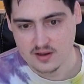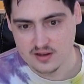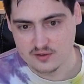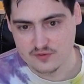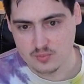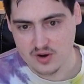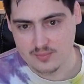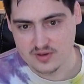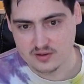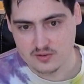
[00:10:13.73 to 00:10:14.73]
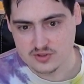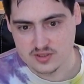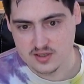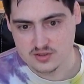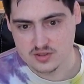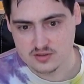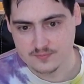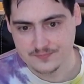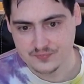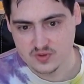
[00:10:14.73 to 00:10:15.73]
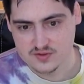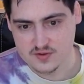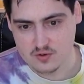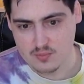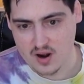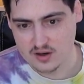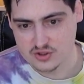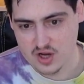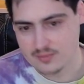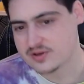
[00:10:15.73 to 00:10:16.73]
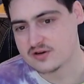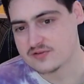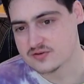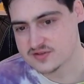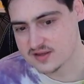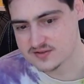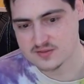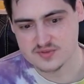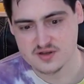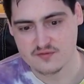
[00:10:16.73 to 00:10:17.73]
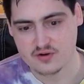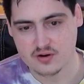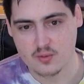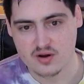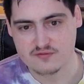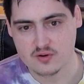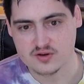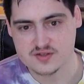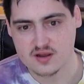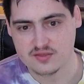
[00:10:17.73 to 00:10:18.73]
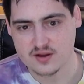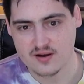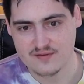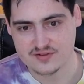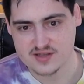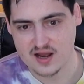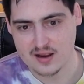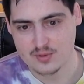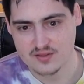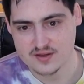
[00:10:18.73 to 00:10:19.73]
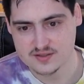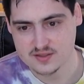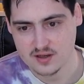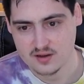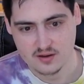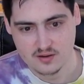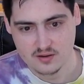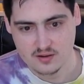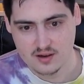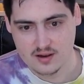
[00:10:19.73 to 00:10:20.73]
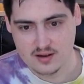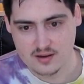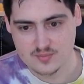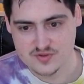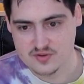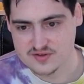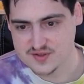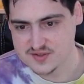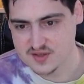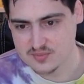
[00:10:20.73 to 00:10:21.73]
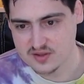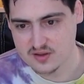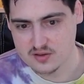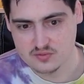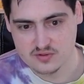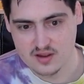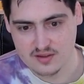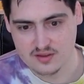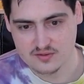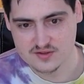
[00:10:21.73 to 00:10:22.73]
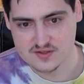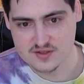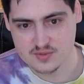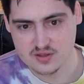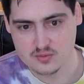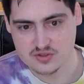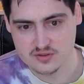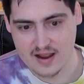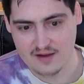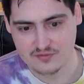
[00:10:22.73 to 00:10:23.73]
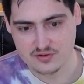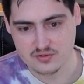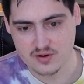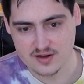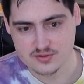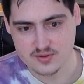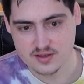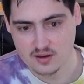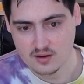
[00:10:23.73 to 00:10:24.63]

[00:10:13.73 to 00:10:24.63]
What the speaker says: interview prep and negotiation. So mock job interviews, that's some stuff you're gonna wanna focus on. They don't have a time on this. So is this something that you, I think this is something you would do after you graduate.